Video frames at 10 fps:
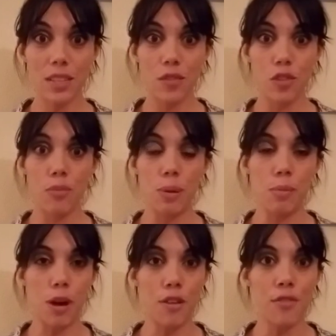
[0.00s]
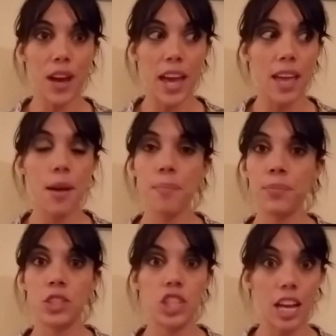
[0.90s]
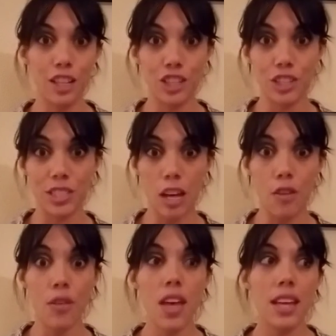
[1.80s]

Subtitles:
if you've been modifying, challenge yourself.